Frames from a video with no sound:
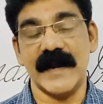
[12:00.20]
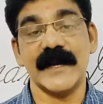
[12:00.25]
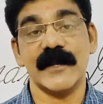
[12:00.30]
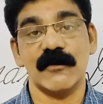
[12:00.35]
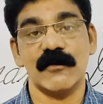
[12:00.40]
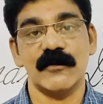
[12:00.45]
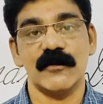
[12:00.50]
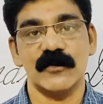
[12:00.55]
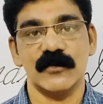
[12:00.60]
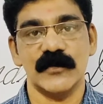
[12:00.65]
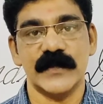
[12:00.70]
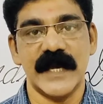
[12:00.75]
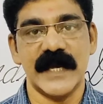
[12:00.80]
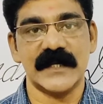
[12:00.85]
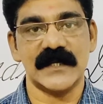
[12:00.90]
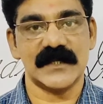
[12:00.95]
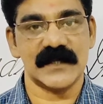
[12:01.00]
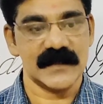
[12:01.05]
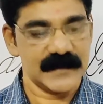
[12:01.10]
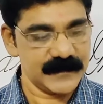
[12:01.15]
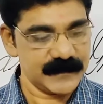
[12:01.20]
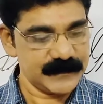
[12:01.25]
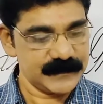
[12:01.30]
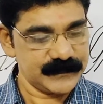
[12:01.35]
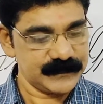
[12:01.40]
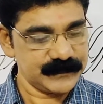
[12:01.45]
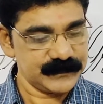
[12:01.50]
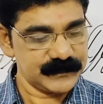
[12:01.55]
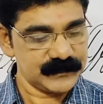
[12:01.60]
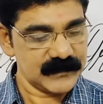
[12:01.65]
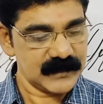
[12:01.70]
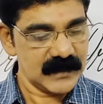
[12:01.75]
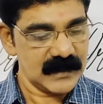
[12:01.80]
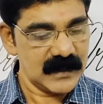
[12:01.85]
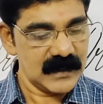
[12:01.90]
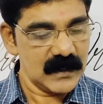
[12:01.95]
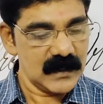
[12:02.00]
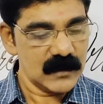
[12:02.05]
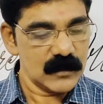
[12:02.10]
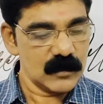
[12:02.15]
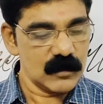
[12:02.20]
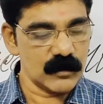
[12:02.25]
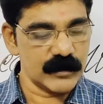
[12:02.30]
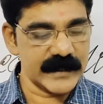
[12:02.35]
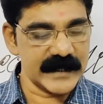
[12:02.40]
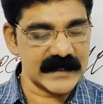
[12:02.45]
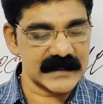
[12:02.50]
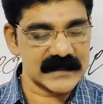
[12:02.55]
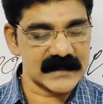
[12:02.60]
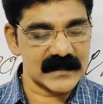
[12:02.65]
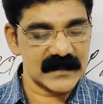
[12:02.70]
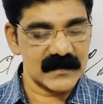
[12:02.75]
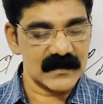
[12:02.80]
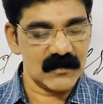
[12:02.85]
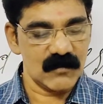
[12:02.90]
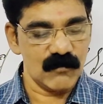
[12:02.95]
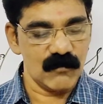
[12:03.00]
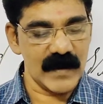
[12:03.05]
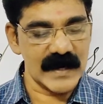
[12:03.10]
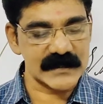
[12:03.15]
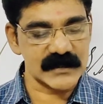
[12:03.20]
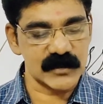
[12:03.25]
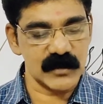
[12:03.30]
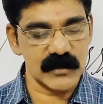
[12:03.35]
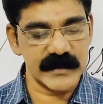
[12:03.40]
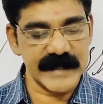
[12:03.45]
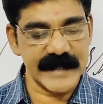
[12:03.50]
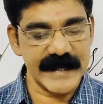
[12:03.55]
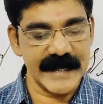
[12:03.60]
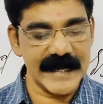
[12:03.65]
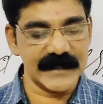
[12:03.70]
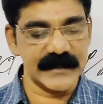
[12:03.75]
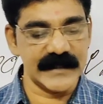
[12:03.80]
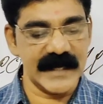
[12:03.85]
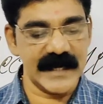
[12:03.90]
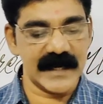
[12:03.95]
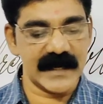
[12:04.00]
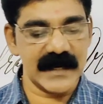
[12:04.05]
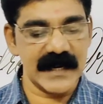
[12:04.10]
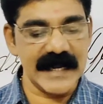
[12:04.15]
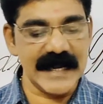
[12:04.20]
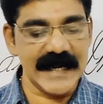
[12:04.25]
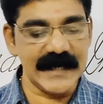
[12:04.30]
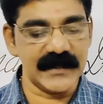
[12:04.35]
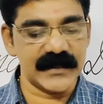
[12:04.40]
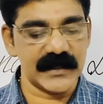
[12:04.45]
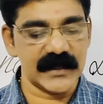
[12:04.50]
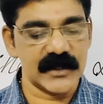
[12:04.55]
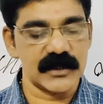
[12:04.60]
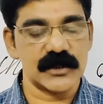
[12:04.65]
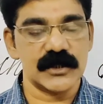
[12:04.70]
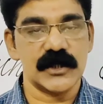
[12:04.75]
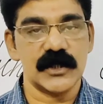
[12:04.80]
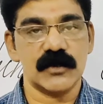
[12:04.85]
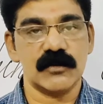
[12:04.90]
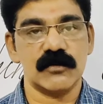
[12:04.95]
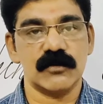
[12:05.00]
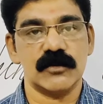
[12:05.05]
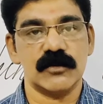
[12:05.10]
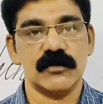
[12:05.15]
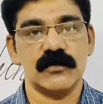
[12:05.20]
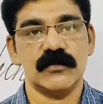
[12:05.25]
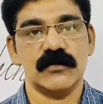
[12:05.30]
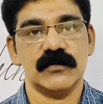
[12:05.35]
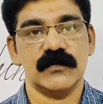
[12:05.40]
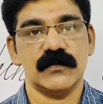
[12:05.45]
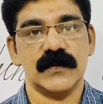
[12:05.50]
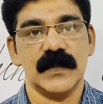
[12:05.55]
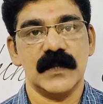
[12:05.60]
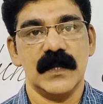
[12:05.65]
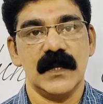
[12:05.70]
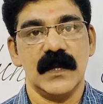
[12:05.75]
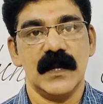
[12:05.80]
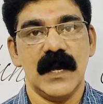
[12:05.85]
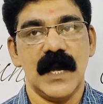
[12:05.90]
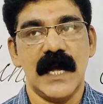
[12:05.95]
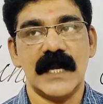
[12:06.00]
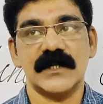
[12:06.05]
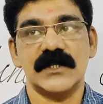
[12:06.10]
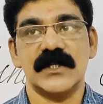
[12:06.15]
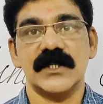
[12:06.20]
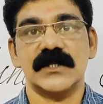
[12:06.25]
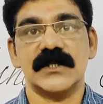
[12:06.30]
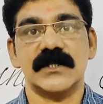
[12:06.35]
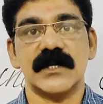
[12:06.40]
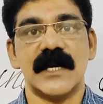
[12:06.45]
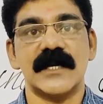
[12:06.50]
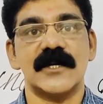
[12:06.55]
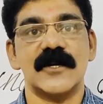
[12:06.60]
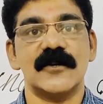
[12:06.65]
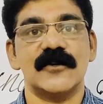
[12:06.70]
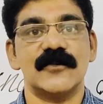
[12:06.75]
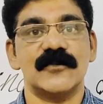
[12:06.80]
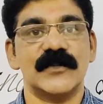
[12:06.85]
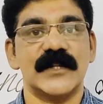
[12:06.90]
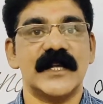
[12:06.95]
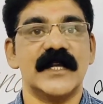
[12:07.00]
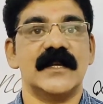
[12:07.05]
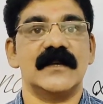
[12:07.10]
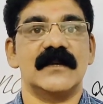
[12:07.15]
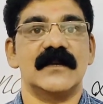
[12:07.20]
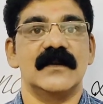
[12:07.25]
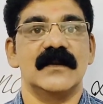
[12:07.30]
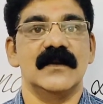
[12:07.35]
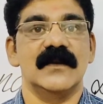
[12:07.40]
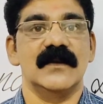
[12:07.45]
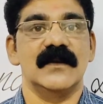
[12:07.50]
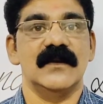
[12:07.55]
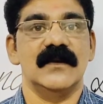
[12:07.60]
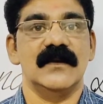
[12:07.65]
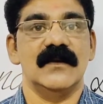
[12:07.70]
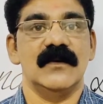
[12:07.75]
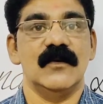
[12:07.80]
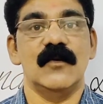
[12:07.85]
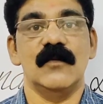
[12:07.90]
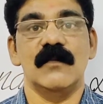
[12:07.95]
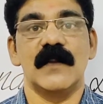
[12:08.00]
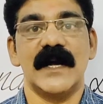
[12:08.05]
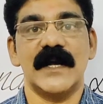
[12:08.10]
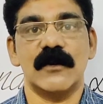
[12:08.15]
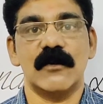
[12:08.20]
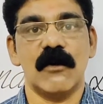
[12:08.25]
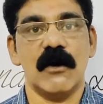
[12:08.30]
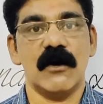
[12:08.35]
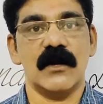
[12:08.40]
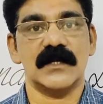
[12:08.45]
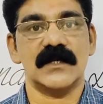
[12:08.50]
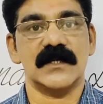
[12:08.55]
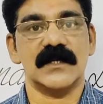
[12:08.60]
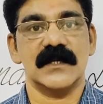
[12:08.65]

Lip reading: could do that. Goodness, was not there anything she could do? And she started to think, oh my God,